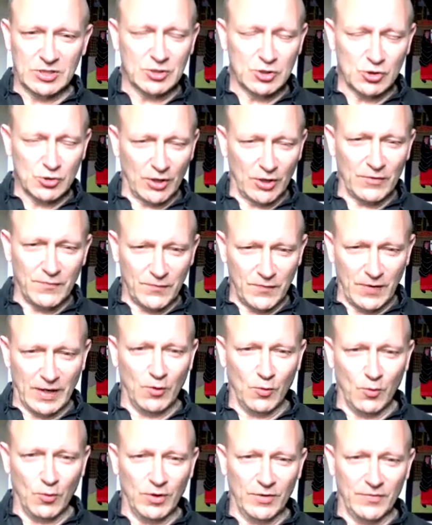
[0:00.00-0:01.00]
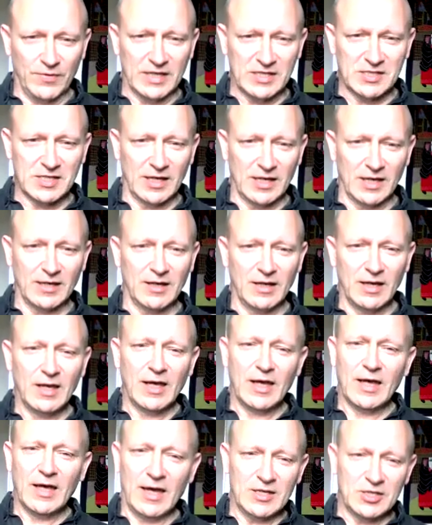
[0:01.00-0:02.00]
So trying to fit all of this in,
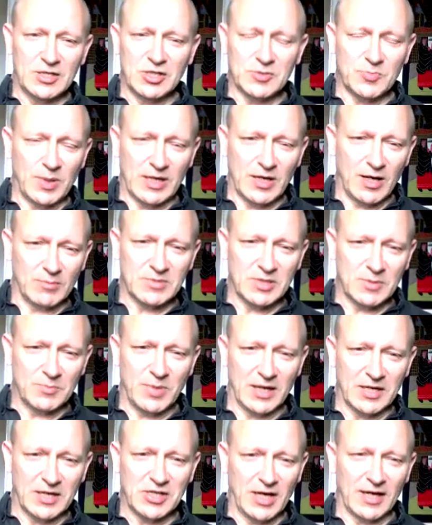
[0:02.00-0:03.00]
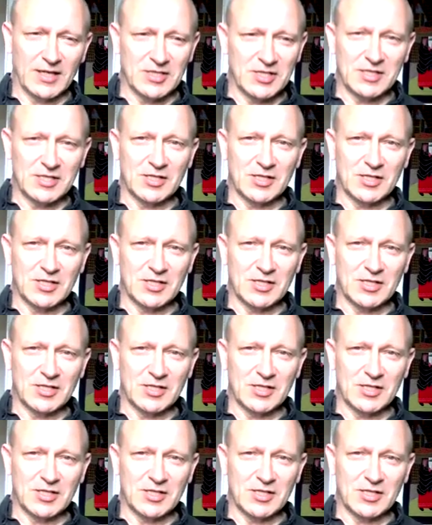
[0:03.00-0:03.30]
it just becomes a big challenge.